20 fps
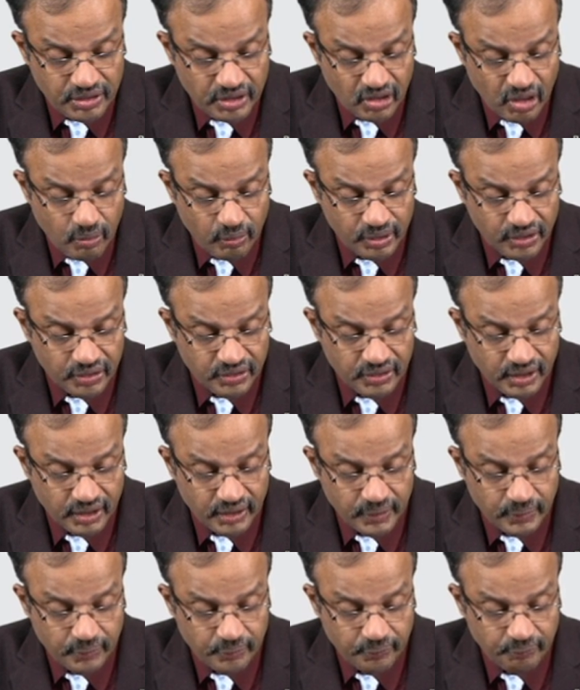is the commonest
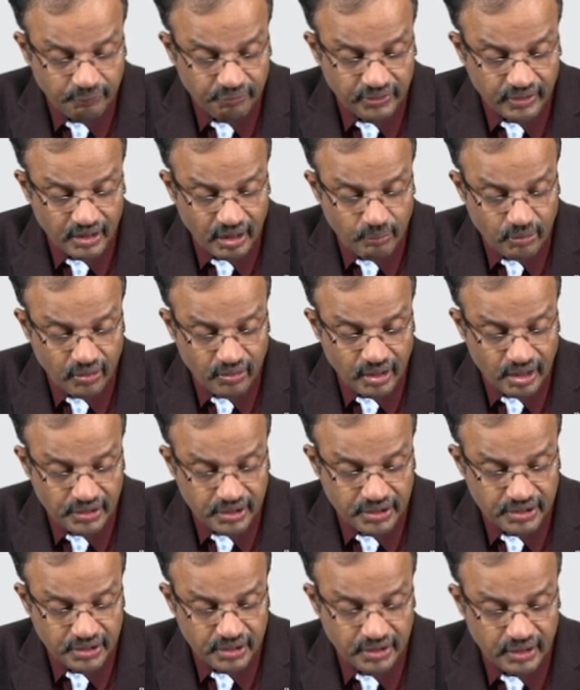site. Among large
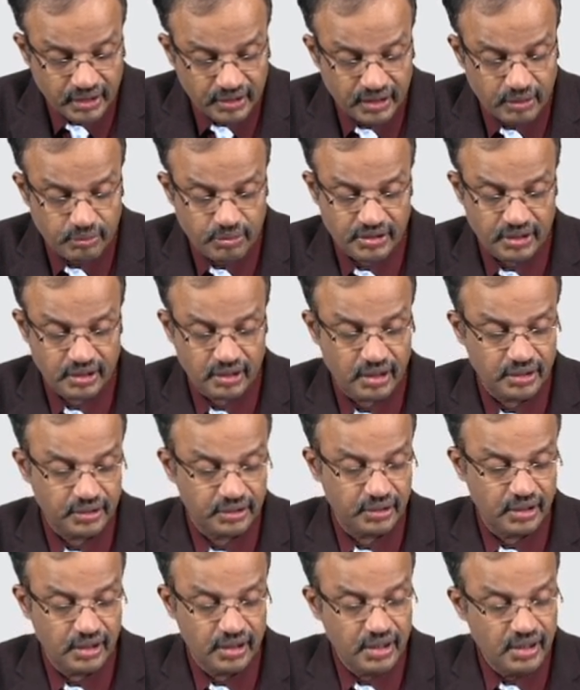intestine, rectum is the
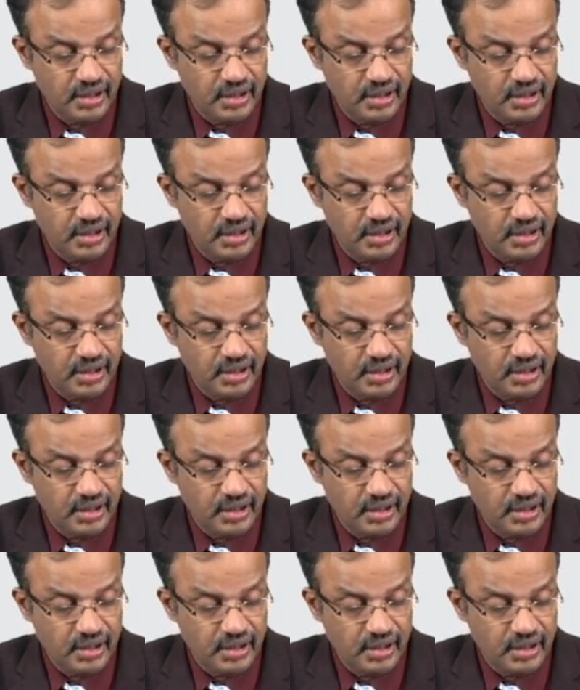commonest.